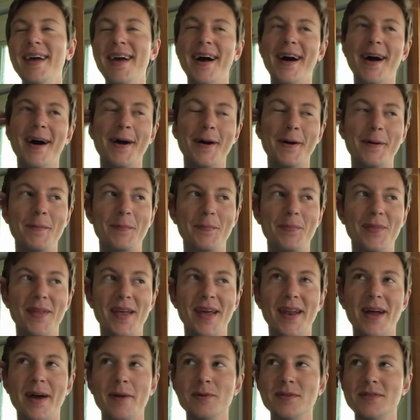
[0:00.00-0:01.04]

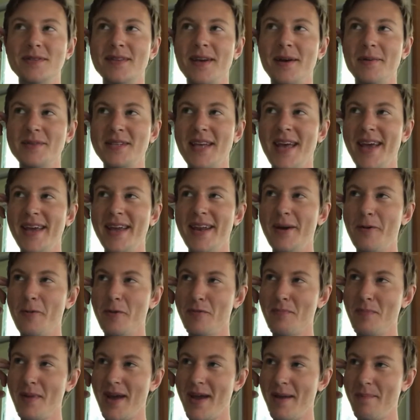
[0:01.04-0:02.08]
And I was hanging out
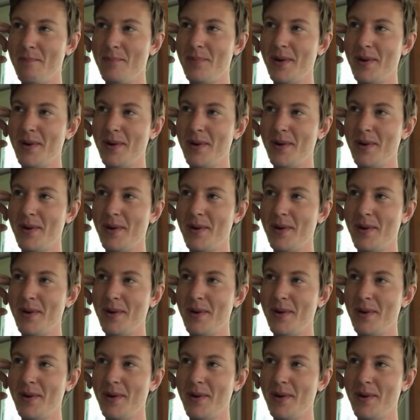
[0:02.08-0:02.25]
with my